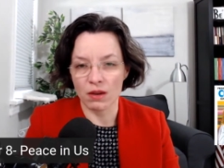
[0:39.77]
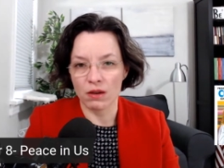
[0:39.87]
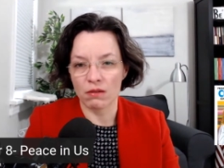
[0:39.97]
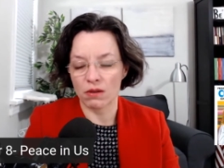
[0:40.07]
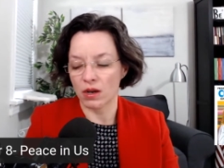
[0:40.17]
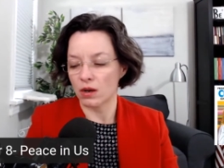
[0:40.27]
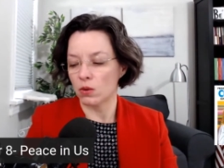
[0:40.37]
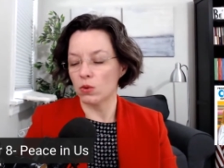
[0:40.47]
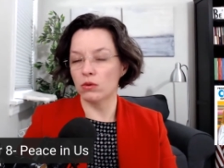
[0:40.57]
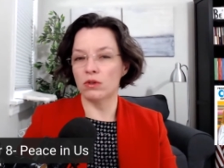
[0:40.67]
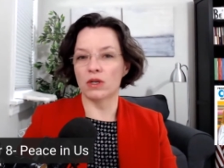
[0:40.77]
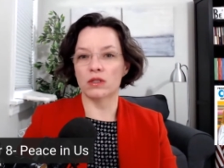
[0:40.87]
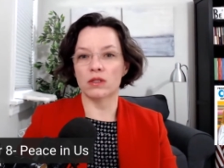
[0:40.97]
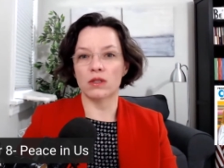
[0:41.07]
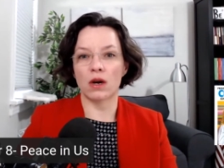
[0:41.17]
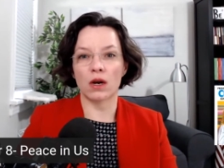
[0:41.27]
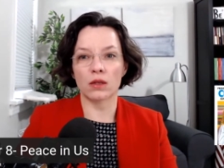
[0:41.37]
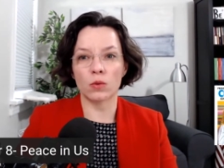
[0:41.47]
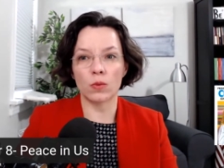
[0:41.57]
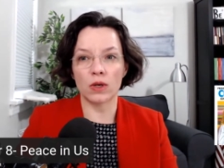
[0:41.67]
And who does not
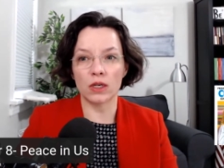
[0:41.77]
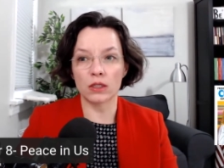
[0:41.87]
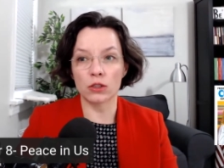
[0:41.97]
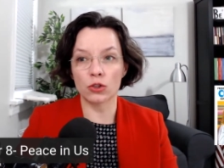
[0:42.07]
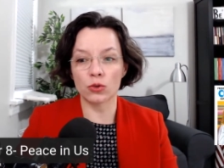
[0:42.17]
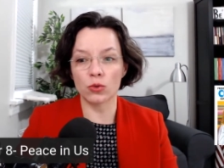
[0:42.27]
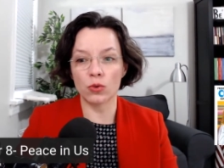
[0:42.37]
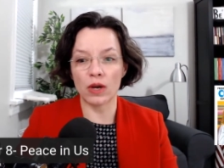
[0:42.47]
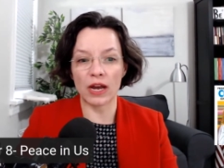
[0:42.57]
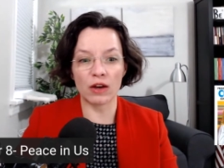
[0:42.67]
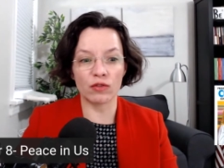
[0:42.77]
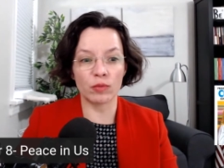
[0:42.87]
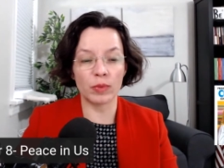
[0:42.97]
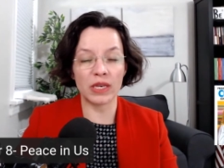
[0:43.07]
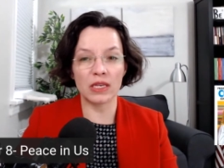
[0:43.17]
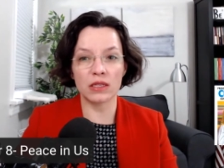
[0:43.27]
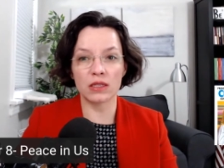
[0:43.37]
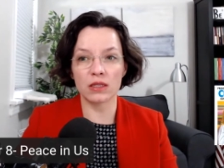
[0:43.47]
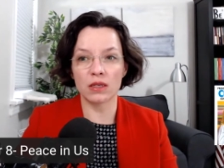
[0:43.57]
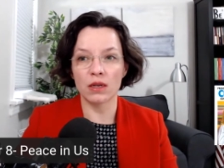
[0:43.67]
want to have
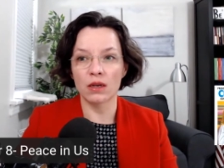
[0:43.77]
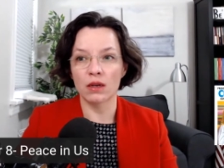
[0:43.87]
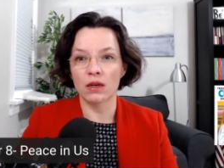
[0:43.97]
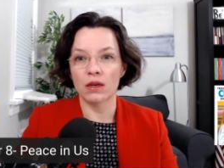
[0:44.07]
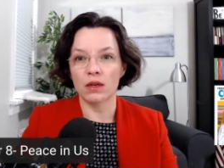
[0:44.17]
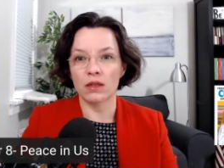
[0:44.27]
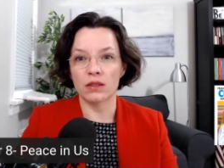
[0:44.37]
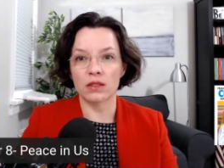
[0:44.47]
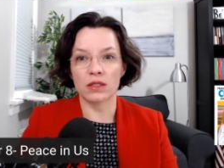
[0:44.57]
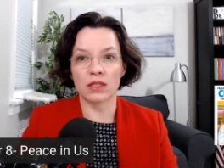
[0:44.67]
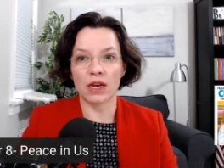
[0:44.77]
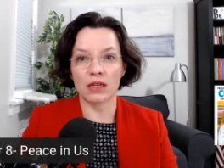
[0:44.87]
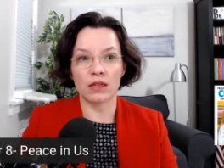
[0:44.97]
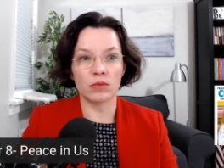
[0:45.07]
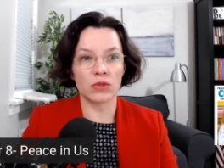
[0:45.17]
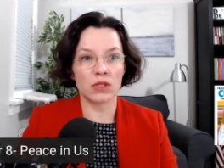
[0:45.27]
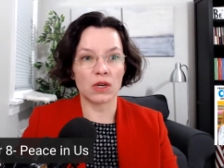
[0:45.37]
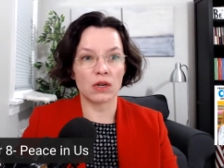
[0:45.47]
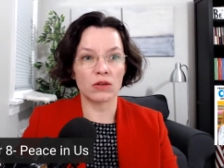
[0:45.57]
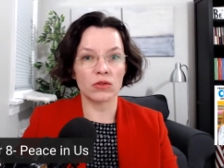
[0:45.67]
peace inside
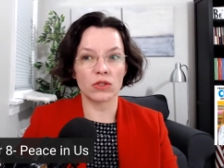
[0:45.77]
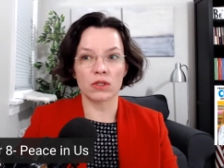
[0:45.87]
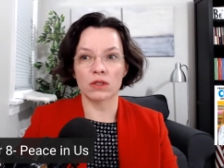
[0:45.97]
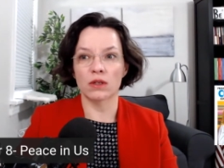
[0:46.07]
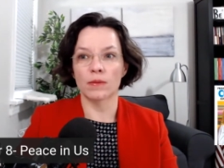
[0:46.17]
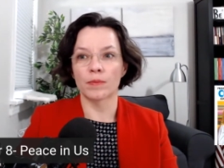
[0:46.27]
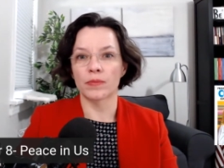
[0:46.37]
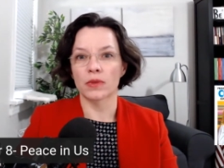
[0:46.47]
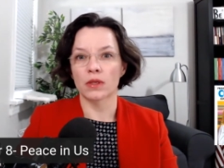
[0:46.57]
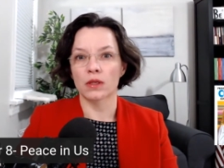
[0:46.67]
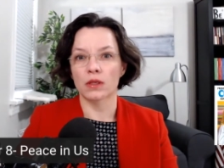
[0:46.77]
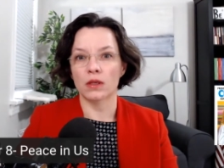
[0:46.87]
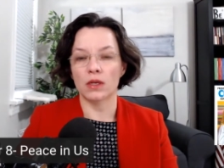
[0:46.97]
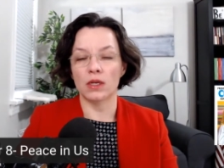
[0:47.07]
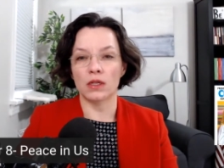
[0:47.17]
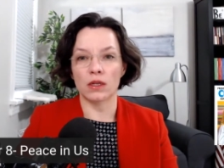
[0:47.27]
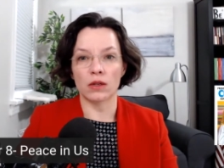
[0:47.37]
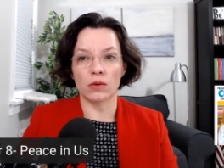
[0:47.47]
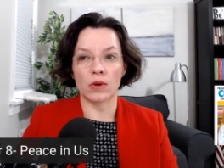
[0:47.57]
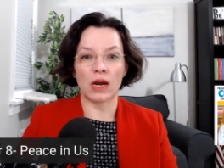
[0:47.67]
themselves, in and
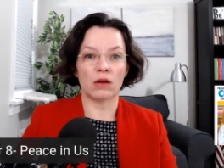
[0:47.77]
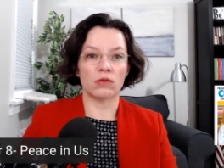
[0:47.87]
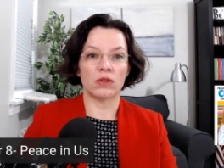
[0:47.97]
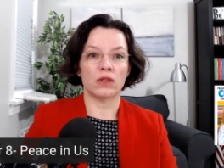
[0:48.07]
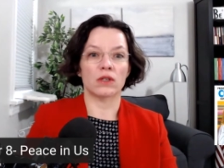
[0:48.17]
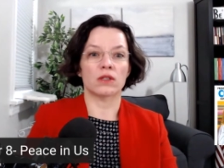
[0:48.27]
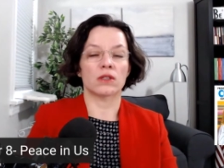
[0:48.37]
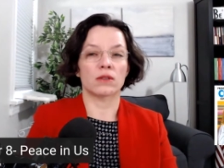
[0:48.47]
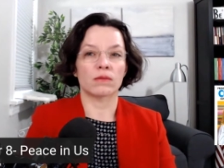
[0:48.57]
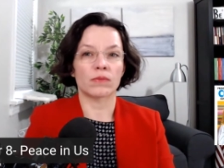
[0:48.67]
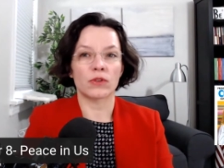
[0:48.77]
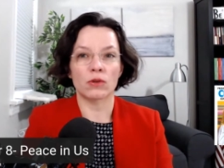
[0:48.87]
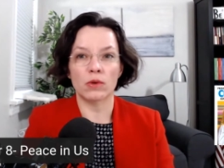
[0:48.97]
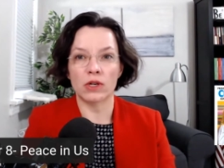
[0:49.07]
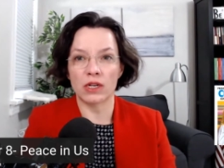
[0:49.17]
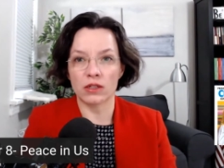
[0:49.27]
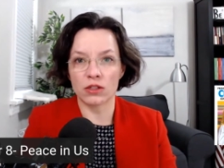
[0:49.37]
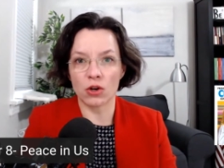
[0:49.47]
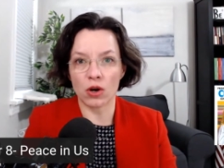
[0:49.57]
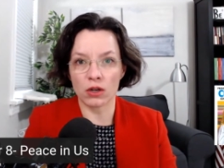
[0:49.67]
around us? So, we're going to
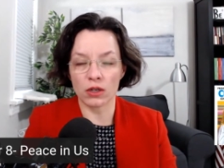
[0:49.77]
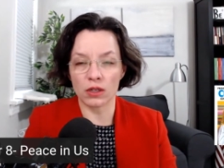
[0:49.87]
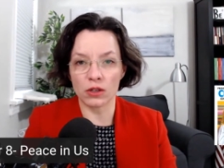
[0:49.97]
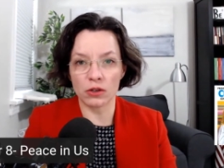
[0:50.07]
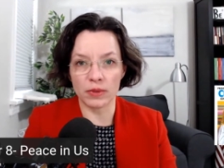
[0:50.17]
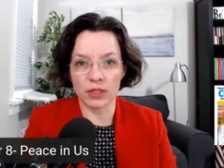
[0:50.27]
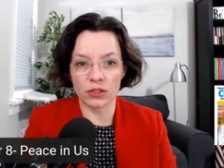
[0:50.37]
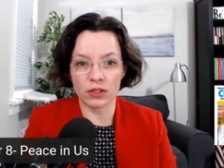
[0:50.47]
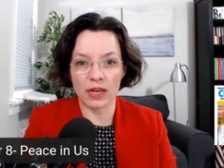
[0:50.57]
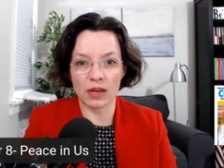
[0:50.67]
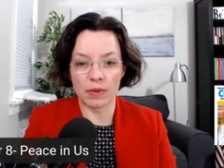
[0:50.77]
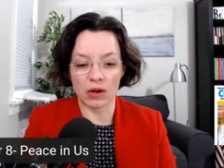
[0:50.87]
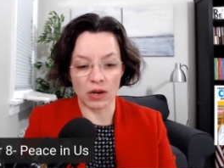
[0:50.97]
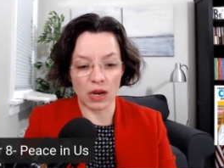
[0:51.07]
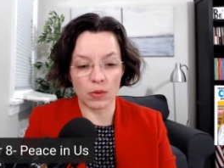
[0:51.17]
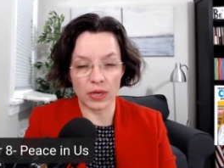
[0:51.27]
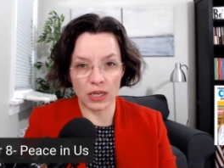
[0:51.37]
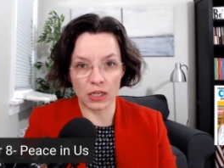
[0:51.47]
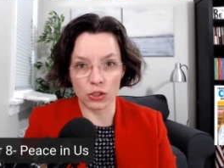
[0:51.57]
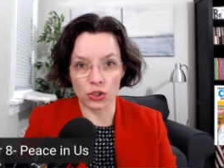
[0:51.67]
talk a little bit today about how we can
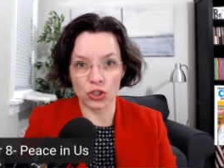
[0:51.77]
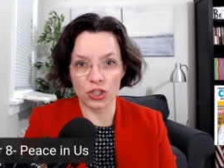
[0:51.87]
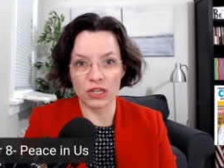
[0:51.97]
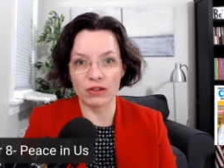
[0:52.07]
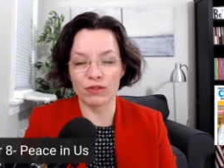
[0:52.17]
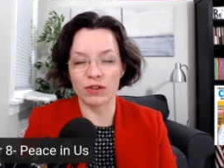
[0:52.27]
achieve